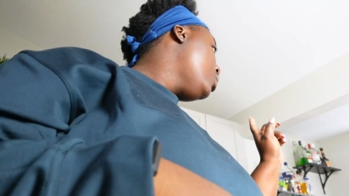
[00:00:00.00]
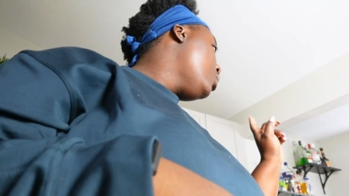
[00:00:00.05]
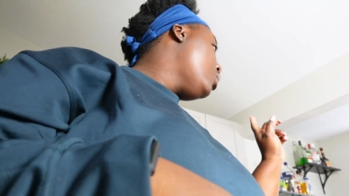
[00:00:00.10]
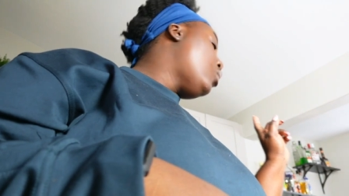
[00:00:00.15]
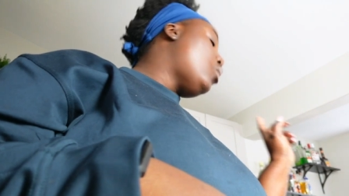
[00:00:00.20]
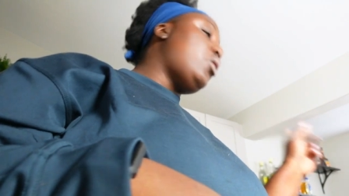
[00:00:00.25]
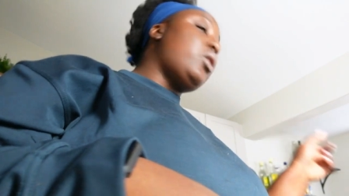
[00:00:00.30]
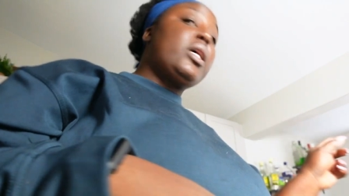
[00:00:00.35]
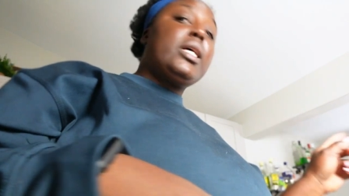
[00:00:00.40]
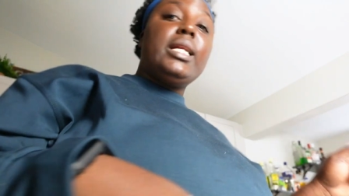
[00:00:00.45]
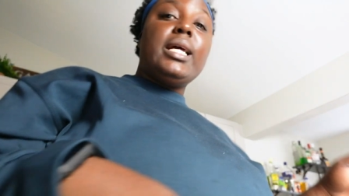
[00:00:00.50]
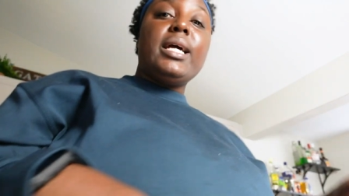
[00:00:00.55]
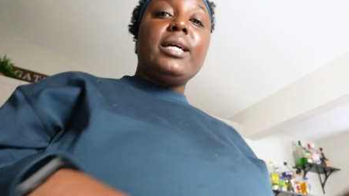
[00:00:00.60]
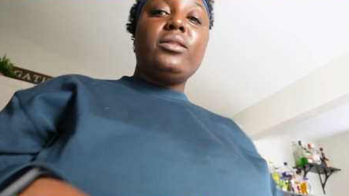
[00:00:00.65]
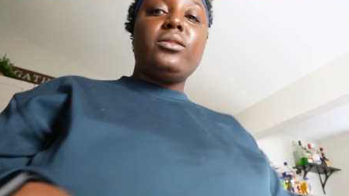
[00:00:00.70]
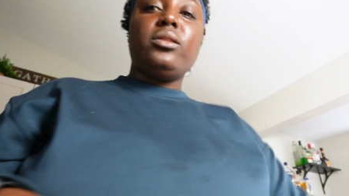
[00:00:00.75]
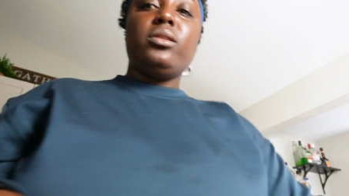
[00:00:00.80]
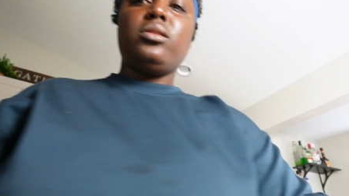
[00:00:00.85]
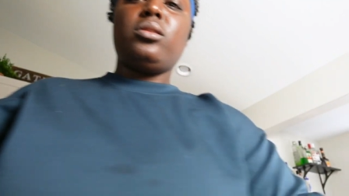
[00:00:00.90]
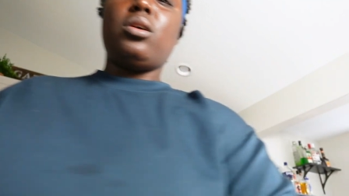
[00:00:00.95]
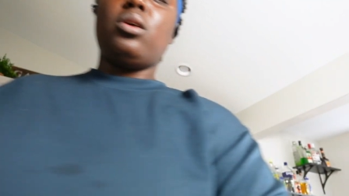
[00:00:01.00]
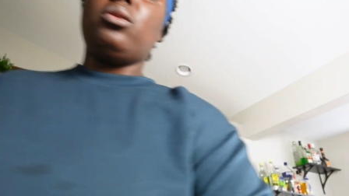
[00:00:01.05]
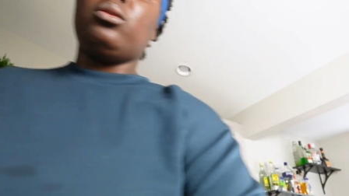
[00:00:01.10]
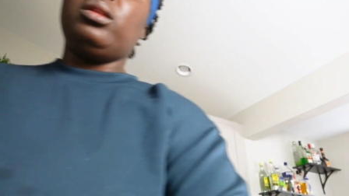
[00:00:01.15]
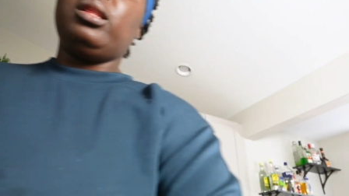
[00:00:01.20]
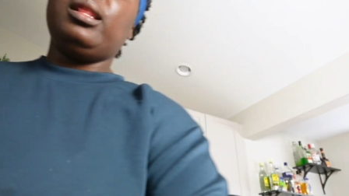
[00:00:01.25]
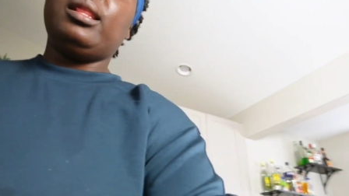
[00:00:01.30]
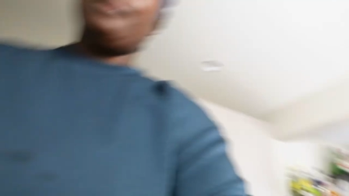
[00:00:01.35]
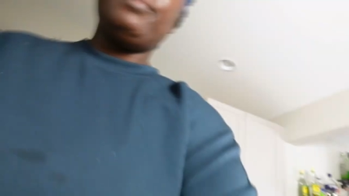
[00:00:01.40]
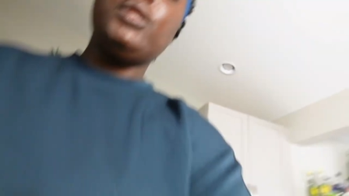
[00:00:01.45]
organizers. Oh,
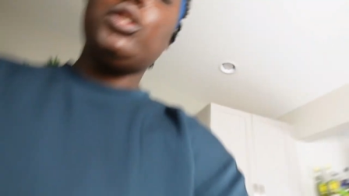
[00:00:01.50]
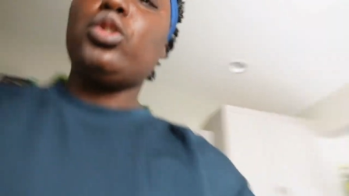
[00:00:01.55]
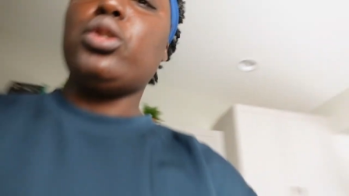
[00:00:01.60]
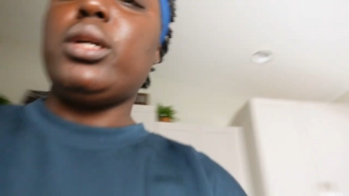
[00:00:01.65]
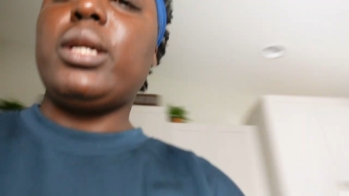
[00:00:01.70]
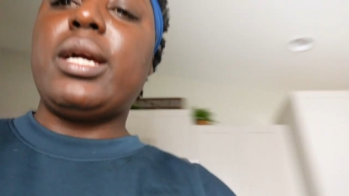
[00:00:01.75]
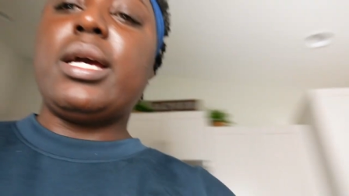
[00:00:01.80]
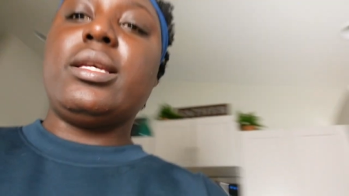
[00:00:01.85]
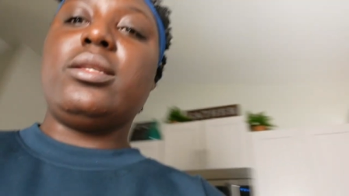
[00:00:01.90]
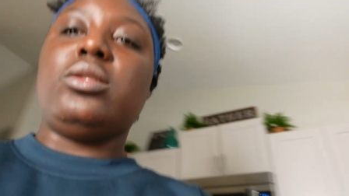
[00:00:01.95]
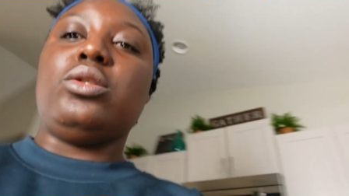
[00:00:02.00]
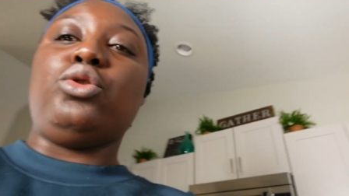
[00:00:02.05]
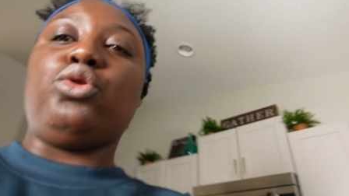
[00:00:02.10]
let me show you guys the